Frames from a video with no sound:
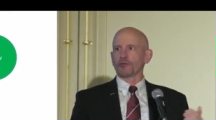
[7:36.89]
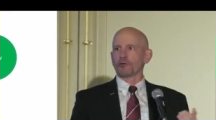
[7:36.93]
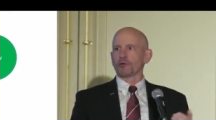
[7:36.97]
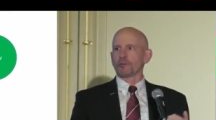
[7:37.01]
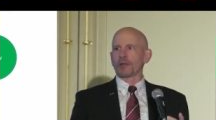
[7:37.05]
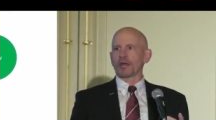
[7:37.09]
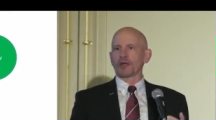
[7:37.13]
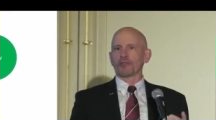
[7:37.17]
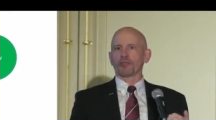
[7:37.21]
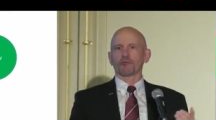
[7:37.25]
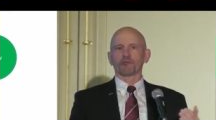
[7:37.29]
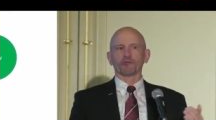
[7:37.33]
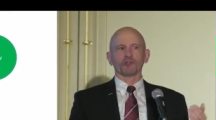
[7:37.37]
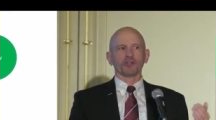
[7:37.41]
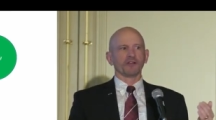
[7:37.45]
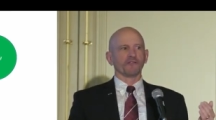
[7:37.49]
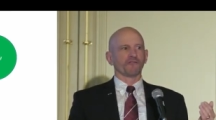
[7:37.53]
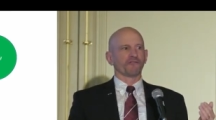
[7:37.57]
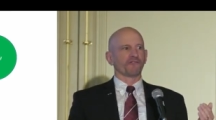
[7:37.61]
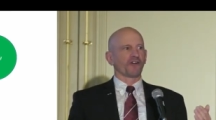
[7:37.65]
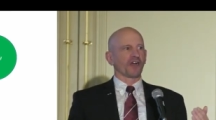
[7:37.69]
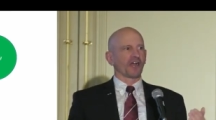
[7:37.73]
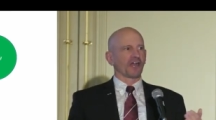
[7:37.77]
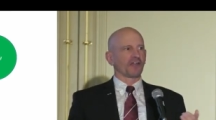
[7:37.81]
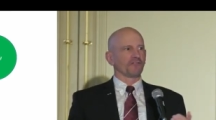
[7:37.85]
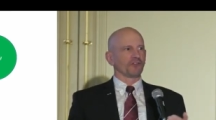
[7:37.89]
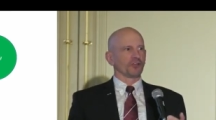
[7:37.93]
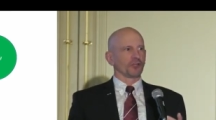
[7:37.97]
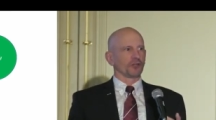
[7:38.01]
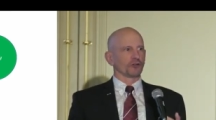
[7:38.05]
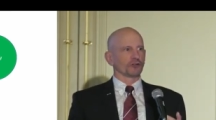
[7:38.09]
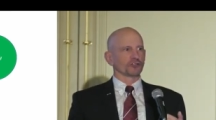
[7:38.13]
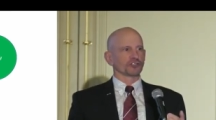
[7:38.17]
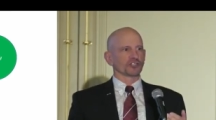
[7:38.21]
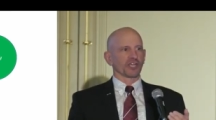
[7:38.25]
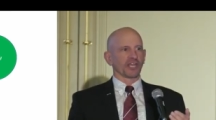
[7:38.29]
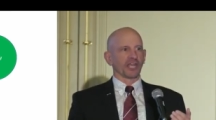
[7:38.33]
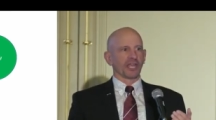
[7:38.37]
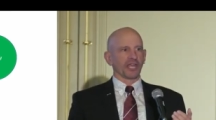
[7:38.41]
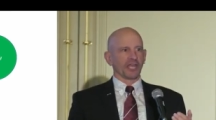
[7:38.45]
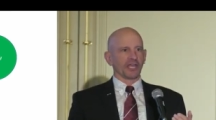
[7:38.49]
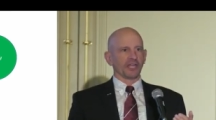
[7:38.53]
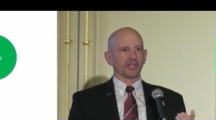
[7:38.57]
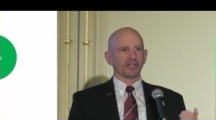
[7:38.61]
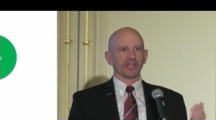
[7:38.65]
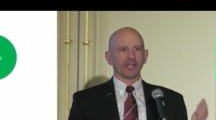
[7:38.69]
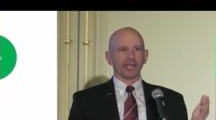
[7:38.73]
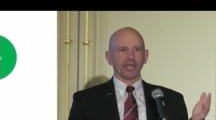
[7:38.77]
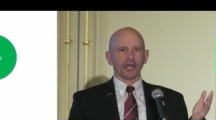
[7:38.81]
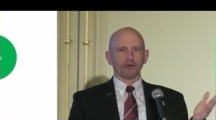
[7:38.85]
They're about three to five years
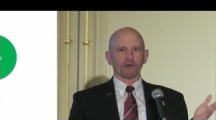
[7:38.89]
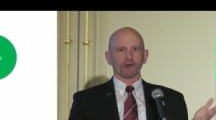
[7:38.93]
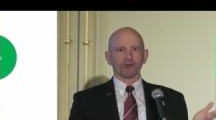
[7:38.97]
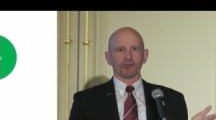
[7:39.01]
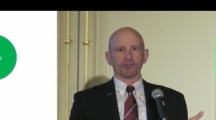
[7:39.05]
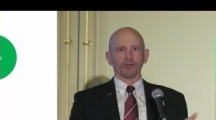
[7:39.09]
ahead now